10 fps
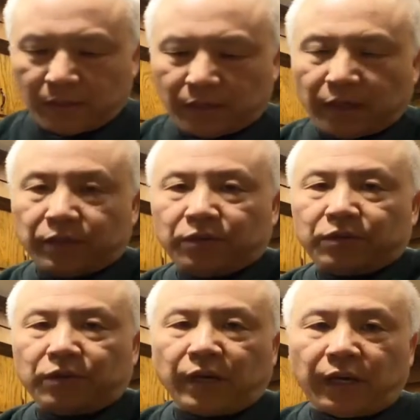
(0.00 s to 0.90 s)
Kind of
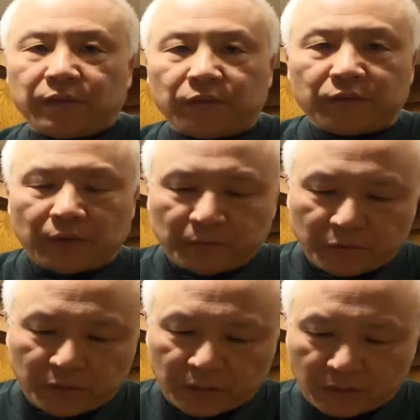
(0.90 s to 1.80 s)
use your hands to
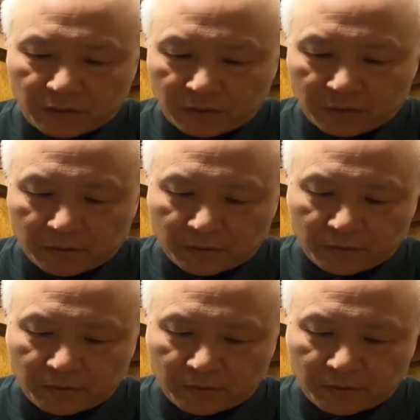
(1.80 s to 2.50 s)
separate all the